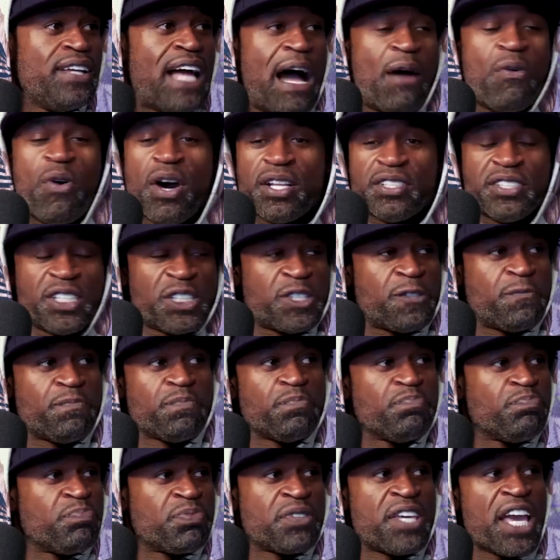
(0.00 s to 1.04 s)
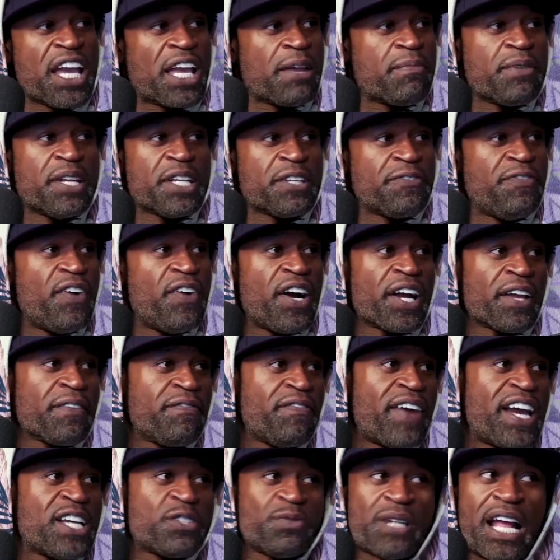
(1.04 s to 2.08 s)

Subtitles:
I want to just kick him in his fucking face.